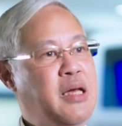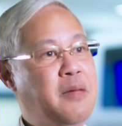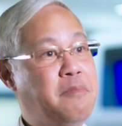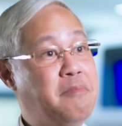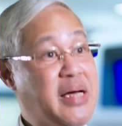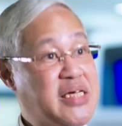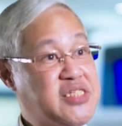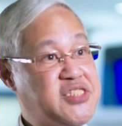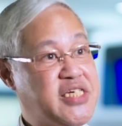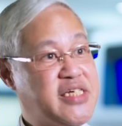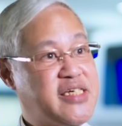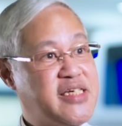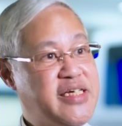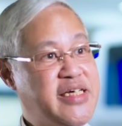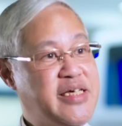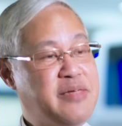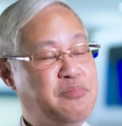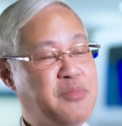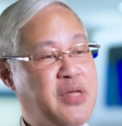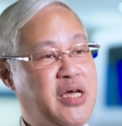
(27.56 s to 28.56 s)

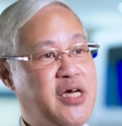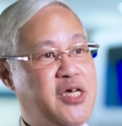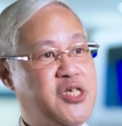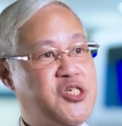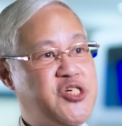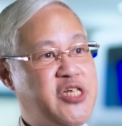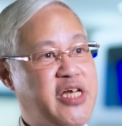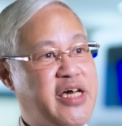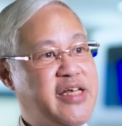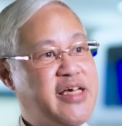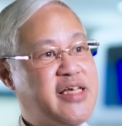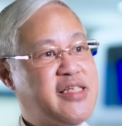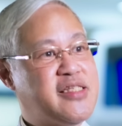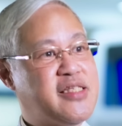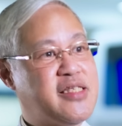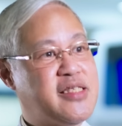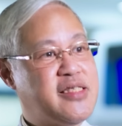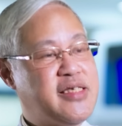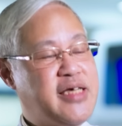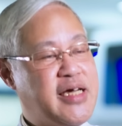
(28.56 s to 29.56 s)
Basically, genetic
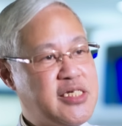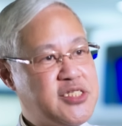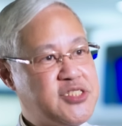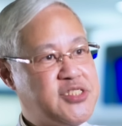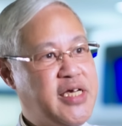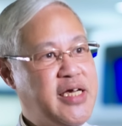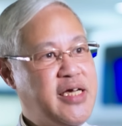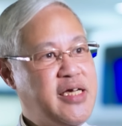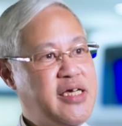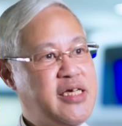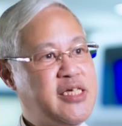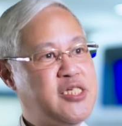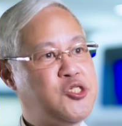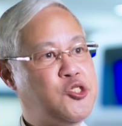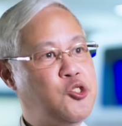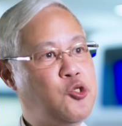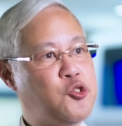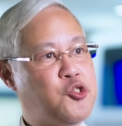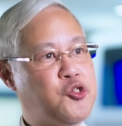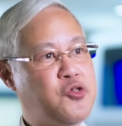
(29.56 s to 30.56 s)
testing is
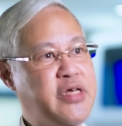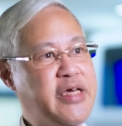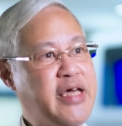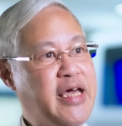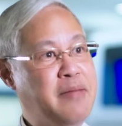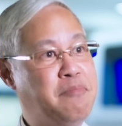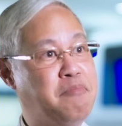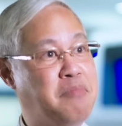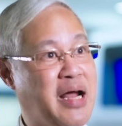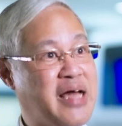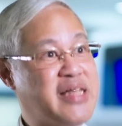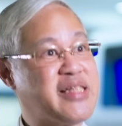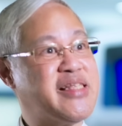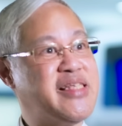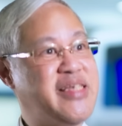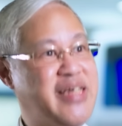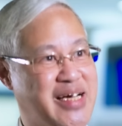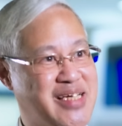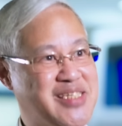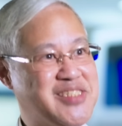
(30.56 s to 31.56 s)
usually a blood
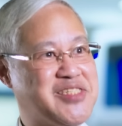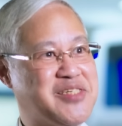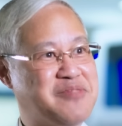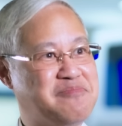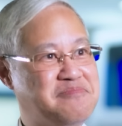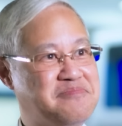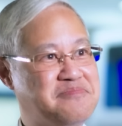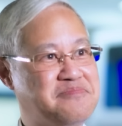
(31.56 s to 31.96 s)
test.